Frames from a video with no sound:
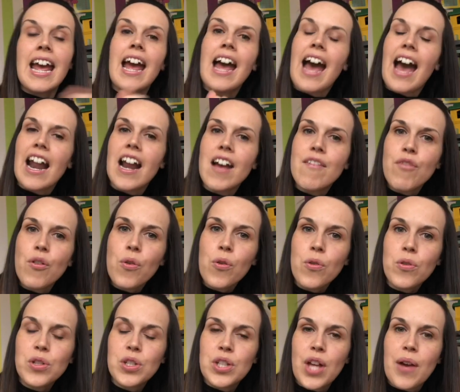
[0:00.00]
and I've
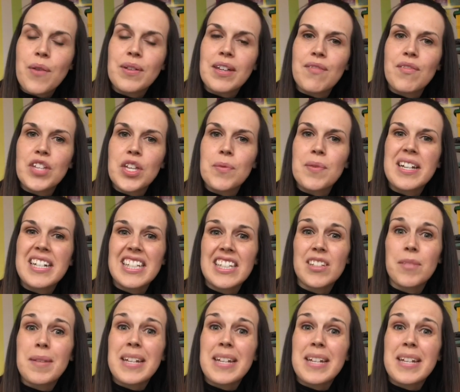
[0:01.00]
also given you some